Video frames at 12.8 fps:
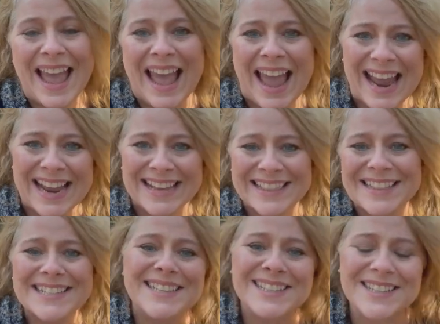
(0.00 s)
Hey,
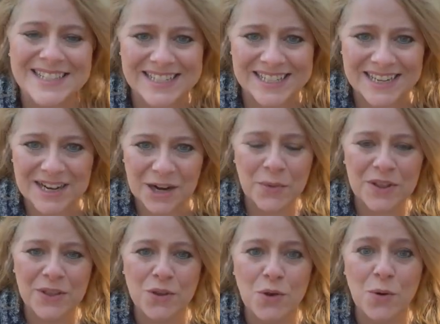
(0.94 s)
this is Lisa here
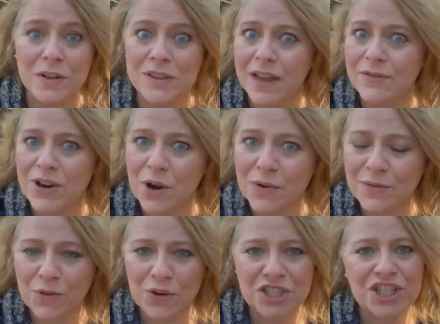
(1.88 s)
with your love note
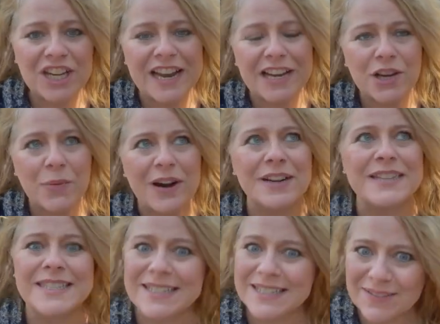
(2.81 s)
for January
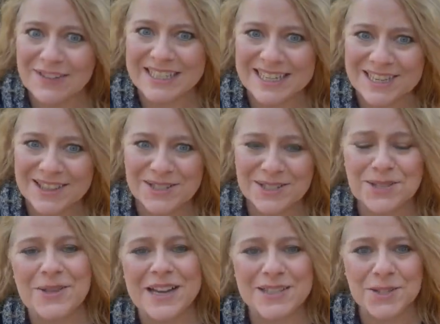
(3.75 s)
17th,
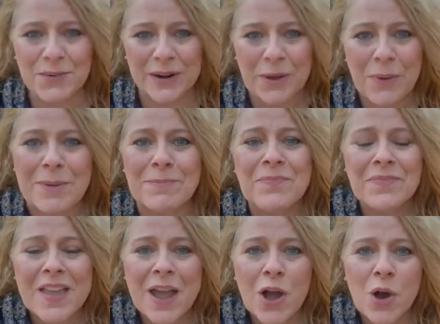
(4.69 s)
2021.
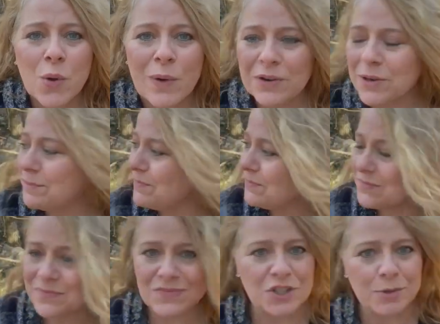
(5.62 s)
Welcome
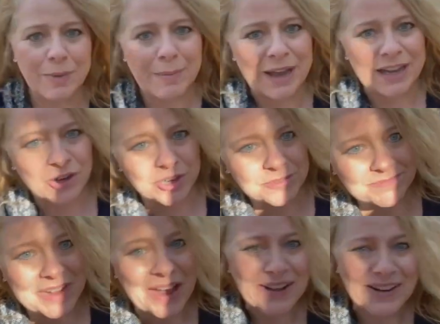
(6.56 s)
to my backyard.
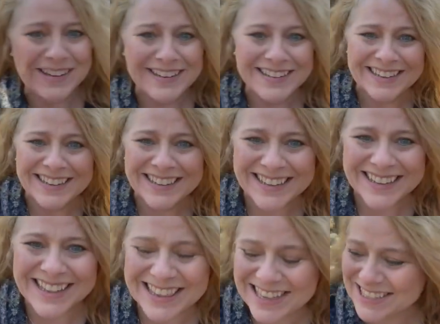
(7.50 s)

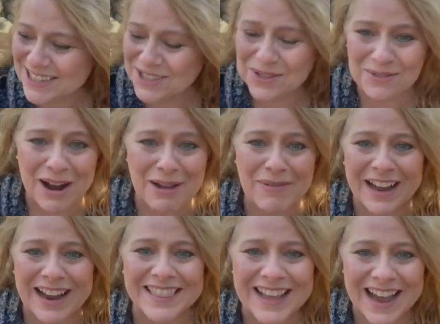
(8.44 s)
This is right
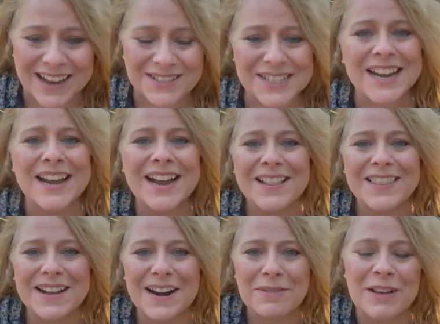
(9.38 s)
behind the house
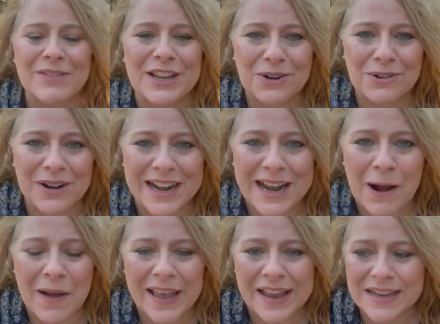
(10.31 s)
that I'm living in right
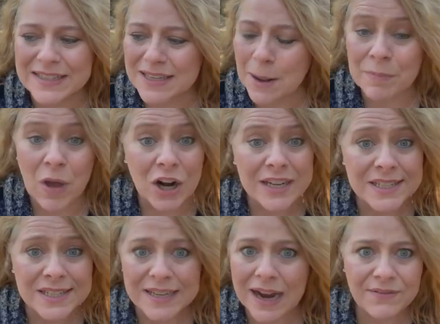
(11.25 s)
now. And
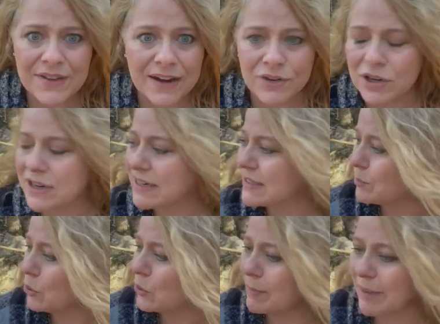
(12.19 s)
honestly, I've never
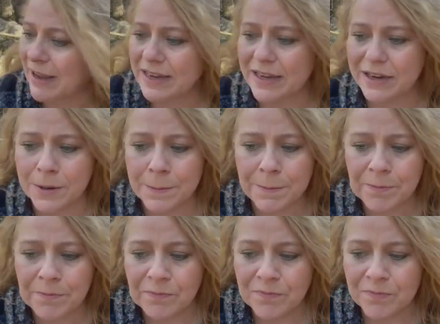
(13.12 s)
explored back here,
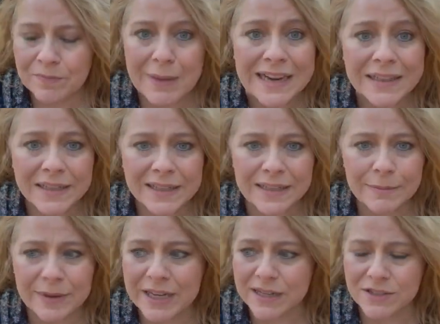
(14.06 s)
mainly
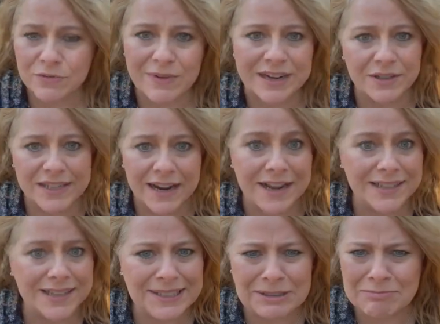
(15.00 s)
because rattlesnakes.